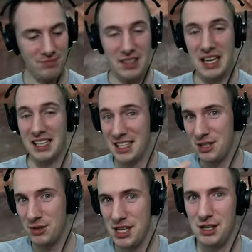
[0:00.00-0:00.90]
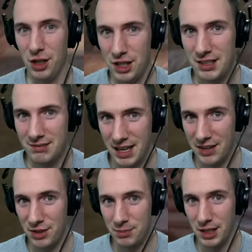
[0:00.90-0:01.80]
And let's go take a look at
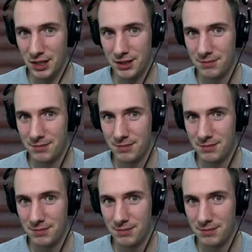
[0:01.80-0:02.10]
the build.